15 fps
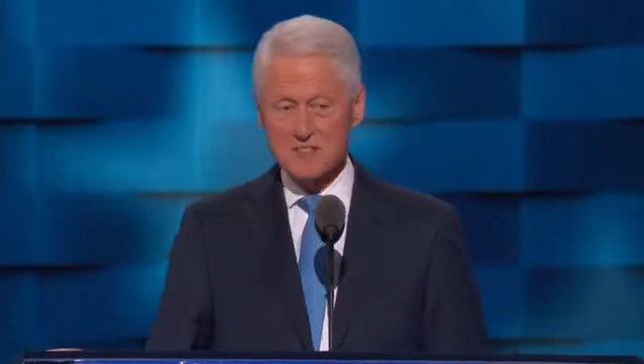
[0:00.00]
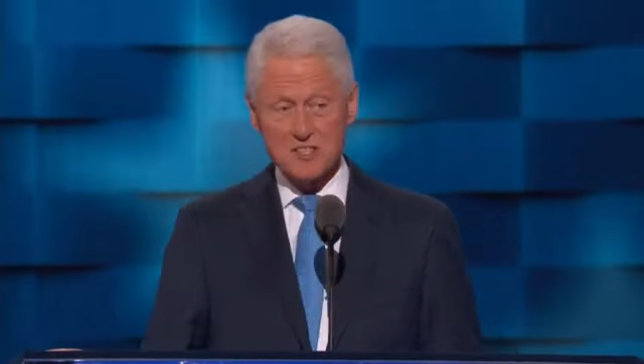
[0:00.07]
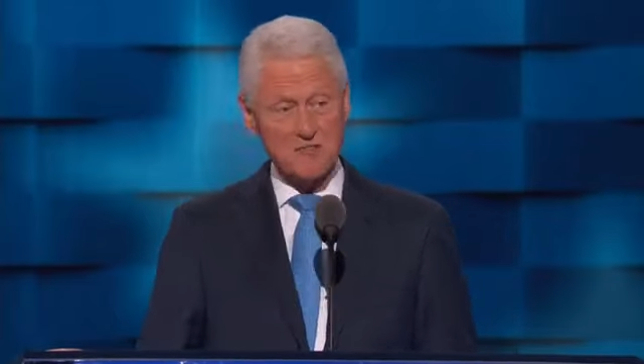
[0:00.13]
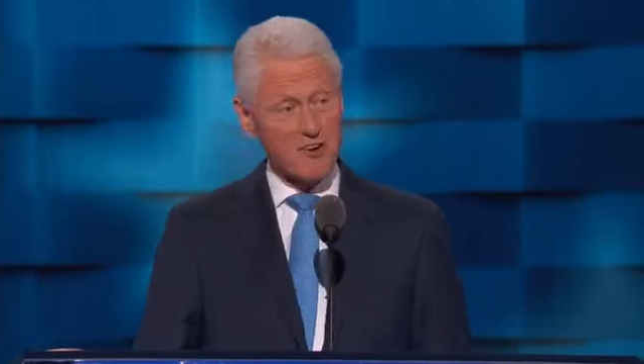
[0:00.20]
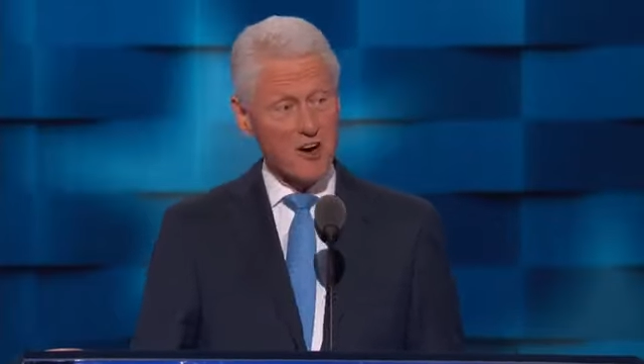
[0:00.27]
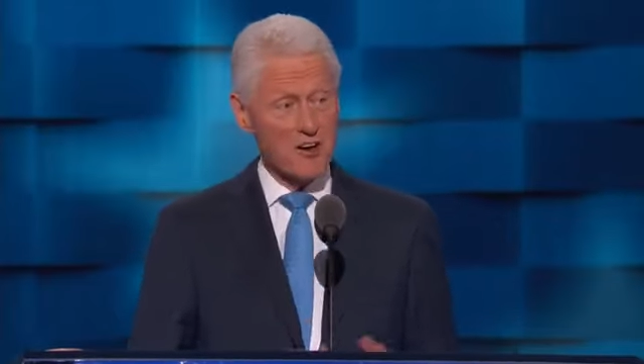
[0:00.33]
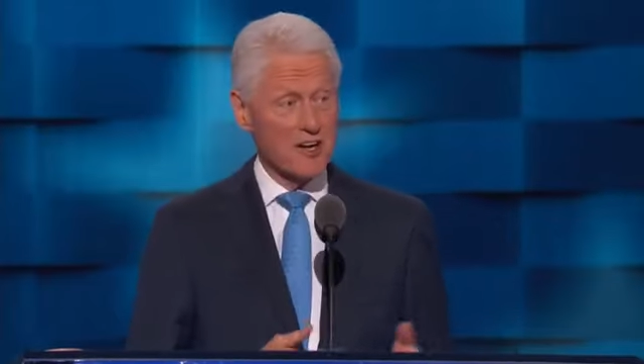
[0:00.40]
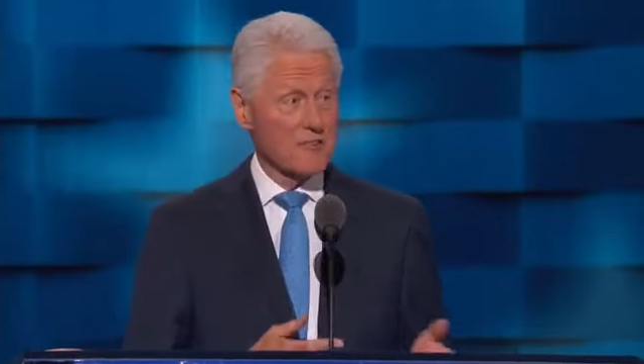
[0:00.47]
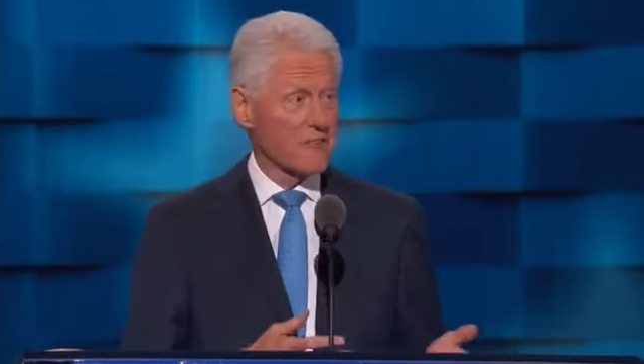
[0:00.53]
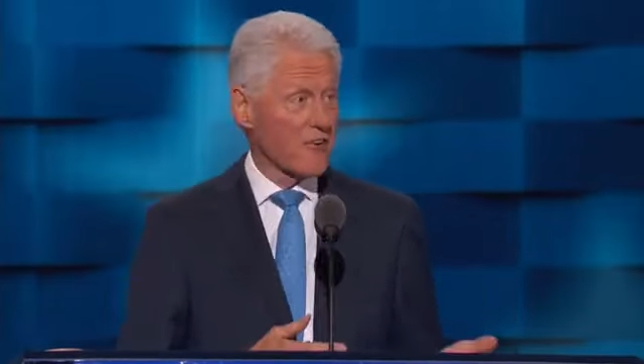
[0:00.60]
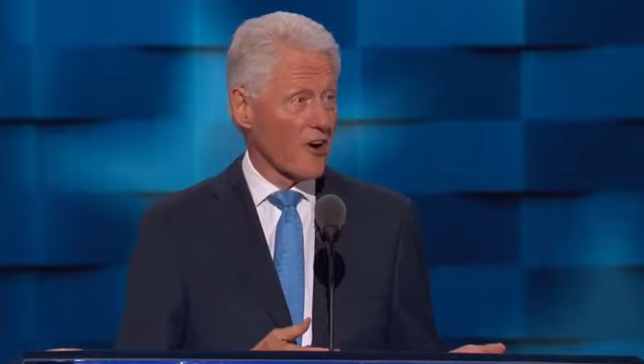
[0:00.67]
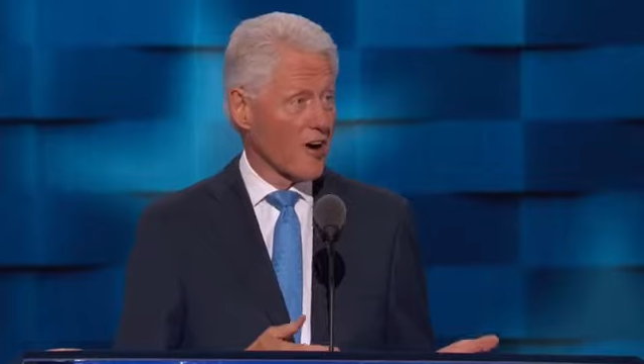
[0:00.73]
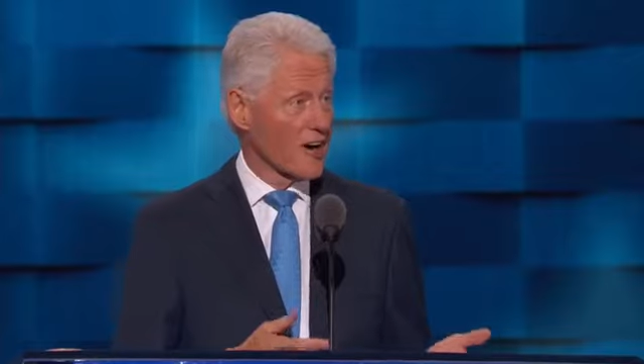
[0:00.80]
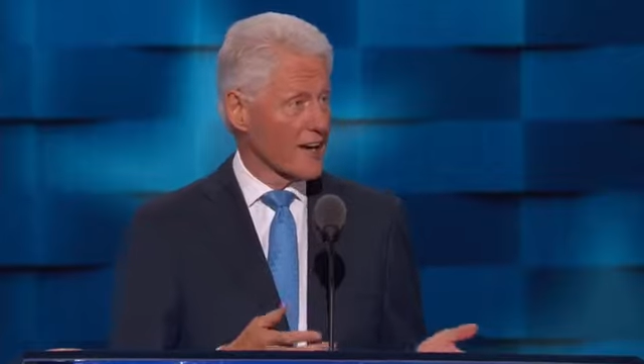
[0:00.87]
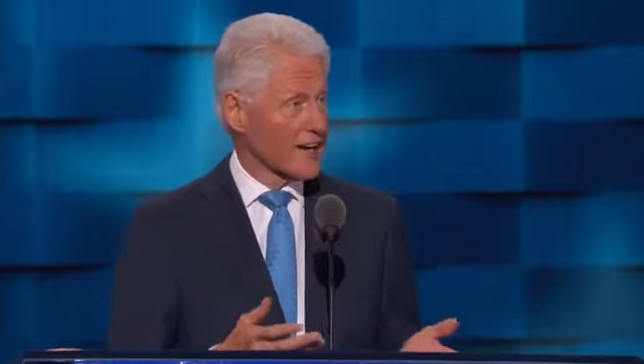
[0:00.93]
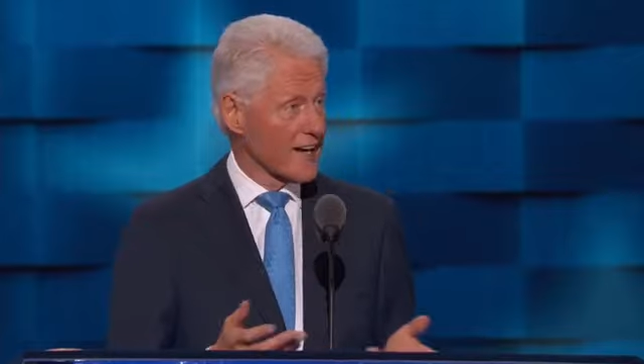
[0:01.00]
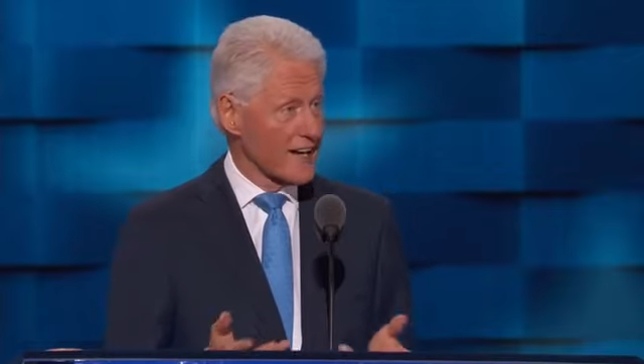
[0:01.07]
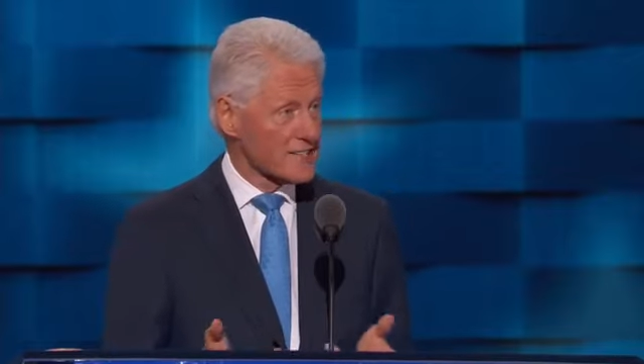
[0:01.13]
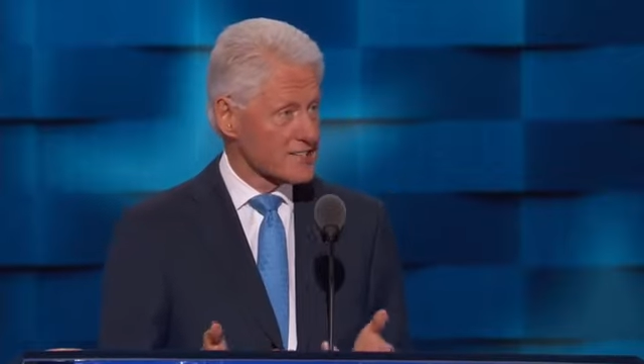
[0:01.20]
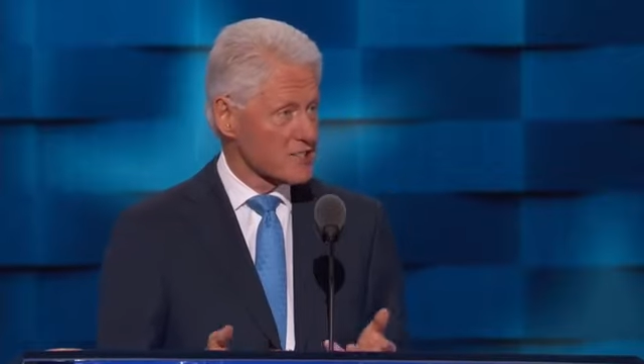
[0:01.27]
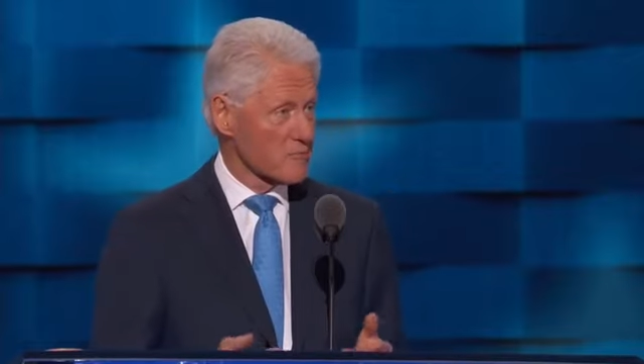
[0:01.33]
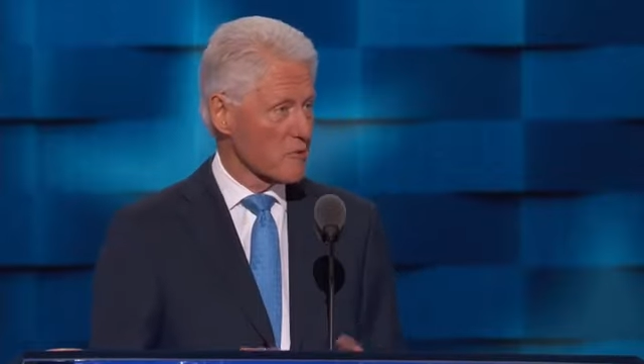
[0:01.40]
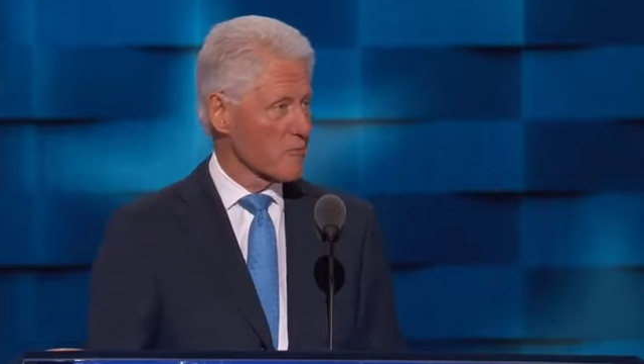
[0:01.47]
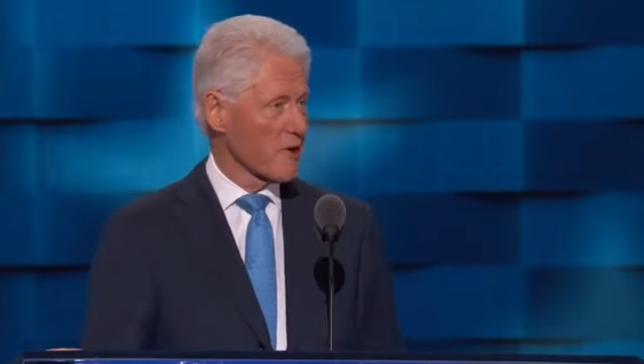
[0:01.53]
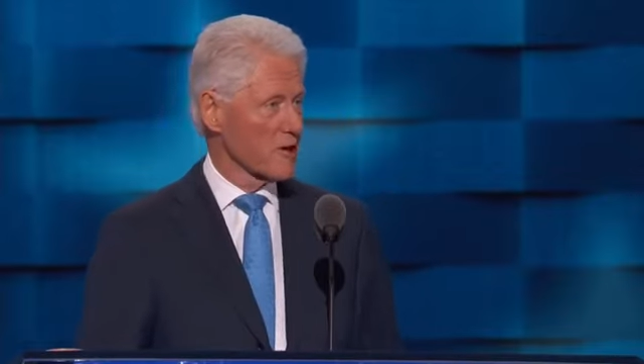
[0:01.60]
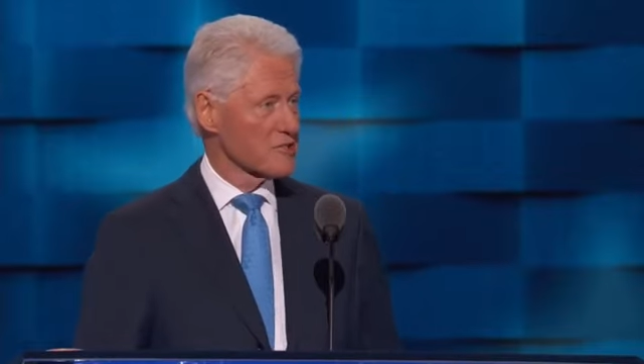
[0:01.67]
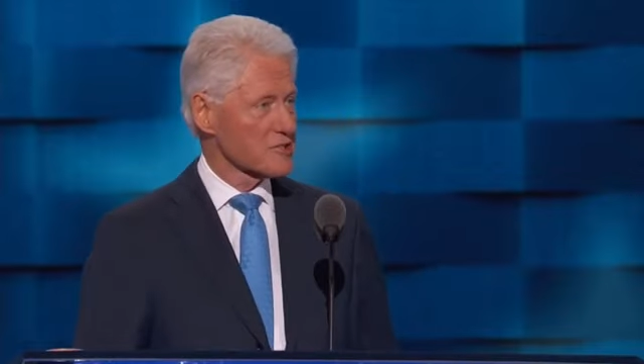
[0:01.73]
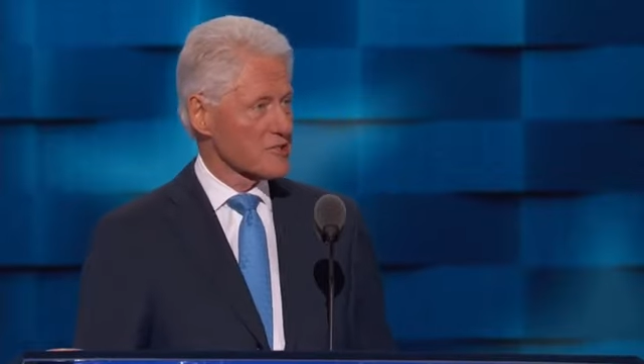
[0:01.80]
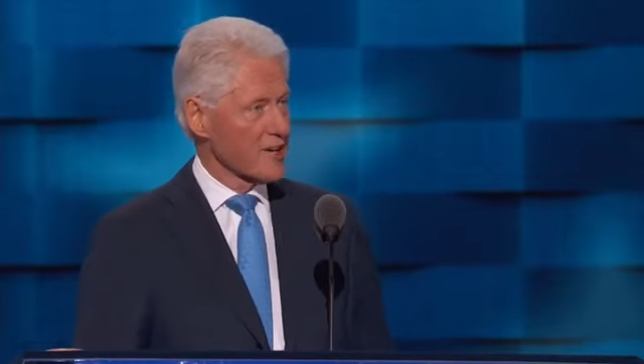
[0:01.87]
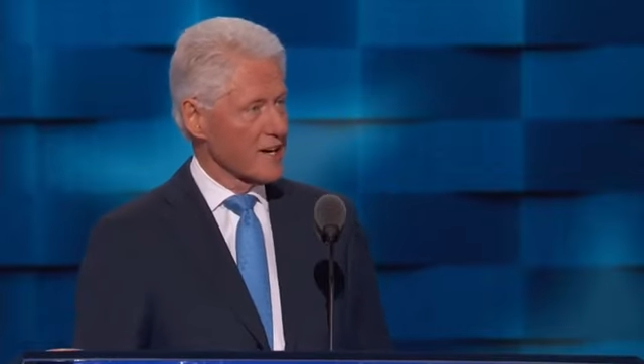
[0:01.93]
She voted for and against some
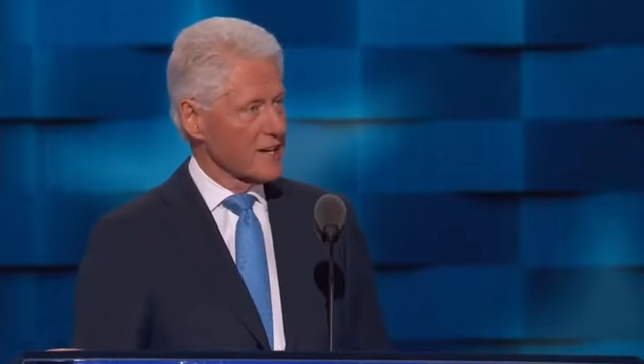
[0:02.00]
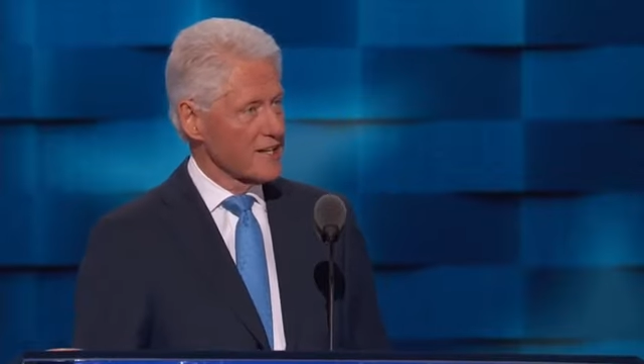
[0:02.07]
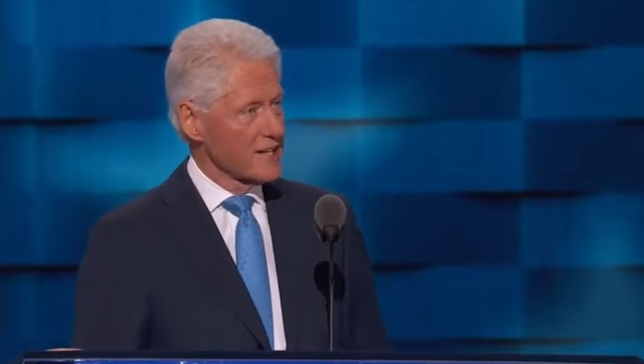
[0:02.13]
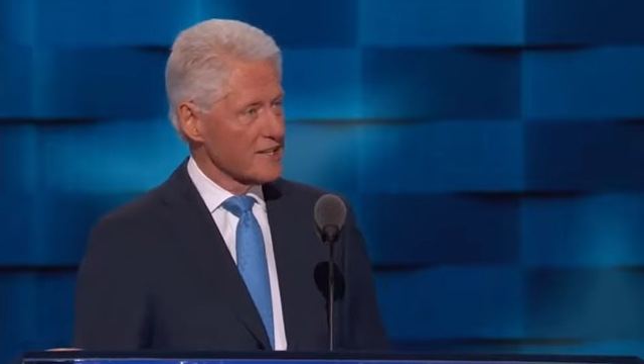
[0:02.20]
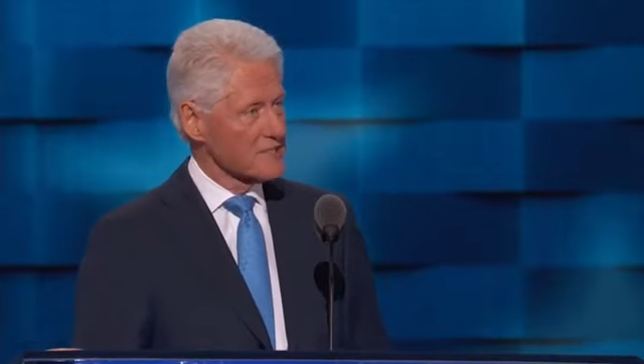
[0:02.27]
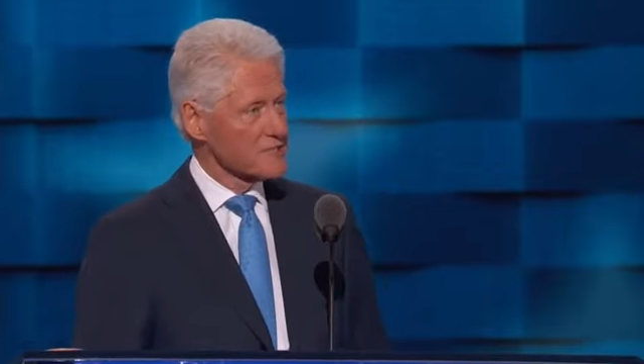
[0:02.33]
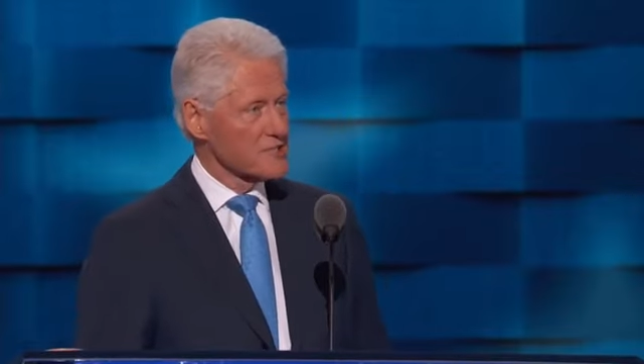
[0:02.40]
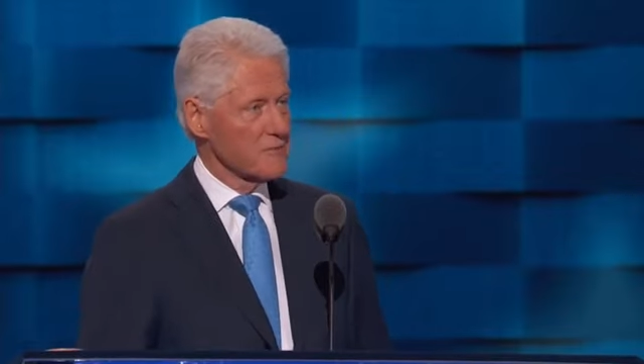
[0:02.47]
proposed trade deals.